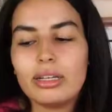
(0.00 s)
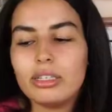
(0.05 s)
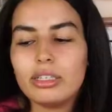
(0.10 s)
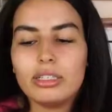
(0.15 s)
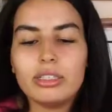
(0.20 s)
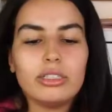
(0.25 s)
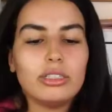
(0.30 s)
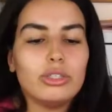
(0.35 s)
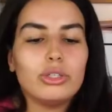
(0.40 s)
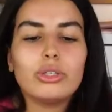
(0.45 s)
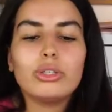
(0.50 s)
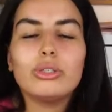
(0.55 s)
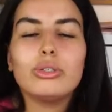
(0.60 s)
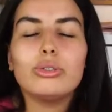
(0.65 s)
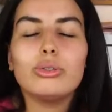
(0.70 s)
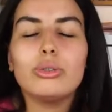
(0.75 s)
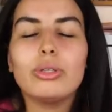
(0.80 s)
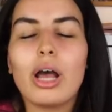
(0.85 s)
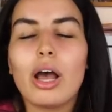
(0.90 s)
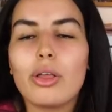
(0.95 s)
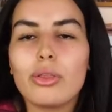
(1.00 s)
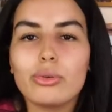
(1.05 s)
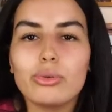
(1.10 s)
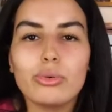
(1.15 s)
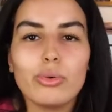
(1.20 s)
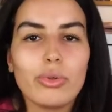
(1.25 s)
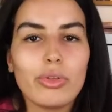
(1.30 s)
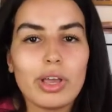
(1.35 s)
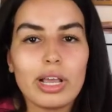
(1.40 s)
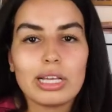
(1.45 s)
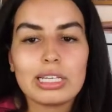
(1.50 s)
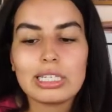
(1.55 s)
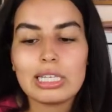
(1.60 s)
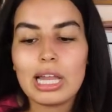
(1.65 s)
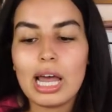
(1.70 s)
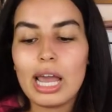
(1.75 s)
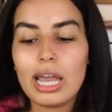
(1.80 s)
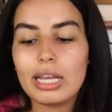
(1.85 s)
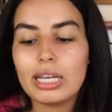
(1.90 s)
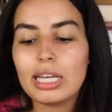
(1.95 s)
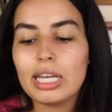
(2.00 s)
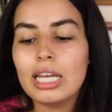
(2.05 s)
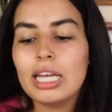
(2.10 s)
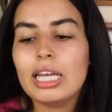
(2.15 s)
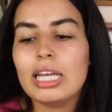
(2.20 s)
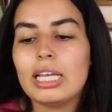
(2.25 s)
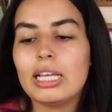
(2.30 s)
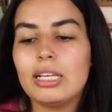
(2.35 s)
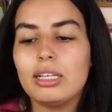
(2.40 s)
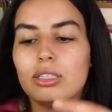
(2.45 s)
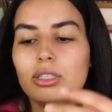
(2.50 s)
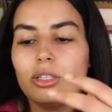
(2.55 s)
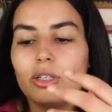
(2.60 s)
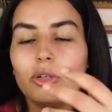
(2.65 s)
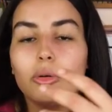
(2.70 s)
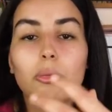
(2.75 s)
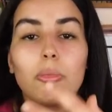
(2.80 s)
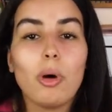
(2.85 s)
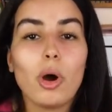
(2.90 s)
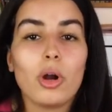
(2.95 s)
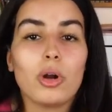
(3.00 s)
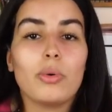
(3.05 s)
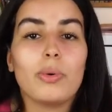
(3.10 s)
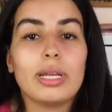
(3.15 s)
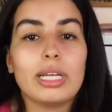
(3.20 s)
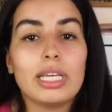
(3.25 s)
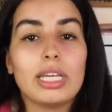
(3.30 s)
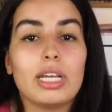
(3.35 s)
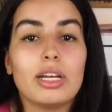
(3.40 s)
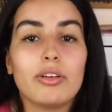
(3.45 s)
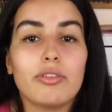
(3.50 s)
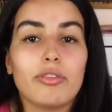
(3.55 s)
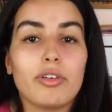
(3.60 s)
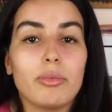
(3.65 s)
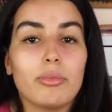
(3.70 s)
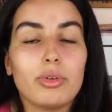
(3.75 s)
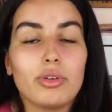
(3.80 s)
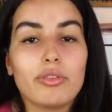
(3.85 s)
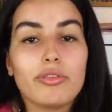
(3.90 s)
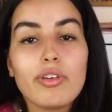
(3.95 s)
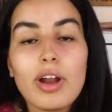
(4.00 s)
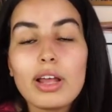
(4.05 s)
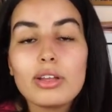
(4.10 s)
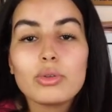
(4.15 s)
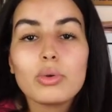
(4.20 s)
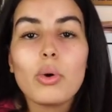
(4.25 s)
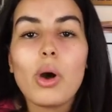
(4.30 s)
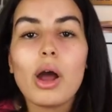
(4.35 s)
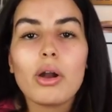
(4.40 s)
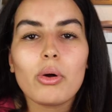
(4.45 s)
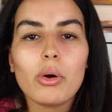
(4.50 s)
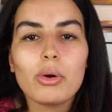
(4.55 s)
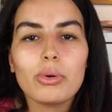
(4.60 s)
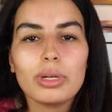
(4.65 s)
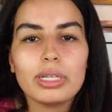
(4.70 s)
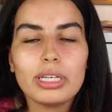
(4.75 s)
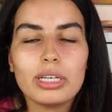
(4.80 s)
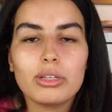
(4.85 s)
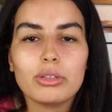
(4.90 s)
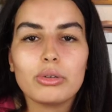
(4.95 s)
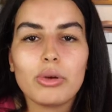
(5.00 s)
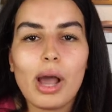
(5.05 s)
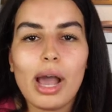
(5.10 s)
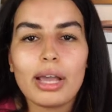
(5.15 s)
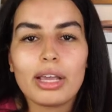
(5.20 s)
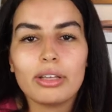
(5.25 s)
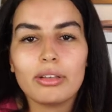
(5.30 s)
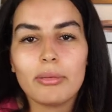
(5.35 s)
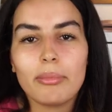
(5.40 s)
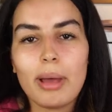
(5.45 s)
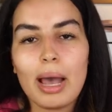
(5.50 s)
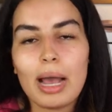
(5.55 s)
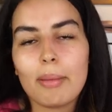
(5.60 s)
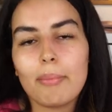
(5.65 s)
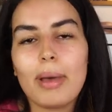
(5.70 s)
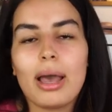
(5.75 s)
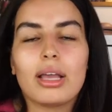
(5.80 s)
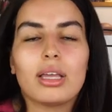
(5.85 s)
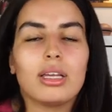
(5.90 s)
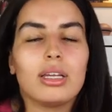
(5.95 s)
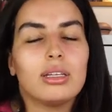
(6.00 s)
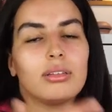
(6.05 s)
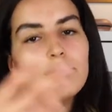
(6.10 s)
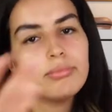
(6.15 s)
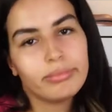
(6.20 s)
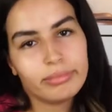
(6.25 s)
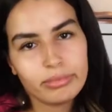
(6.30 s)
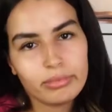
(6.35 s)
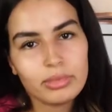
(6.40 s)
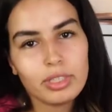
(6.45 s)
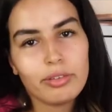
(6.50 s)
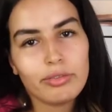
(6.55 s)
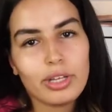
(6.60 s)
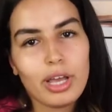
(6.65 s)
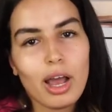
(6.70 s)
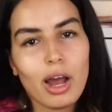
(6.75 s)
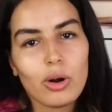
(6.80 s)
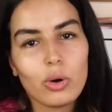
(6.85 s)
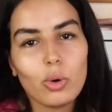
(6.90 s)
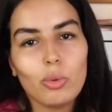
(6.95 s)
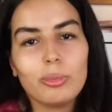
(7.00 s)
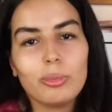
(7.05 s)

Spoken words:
And you could do that through things like either borrowing gear from your friends who are already into hiking or backpacking, if they are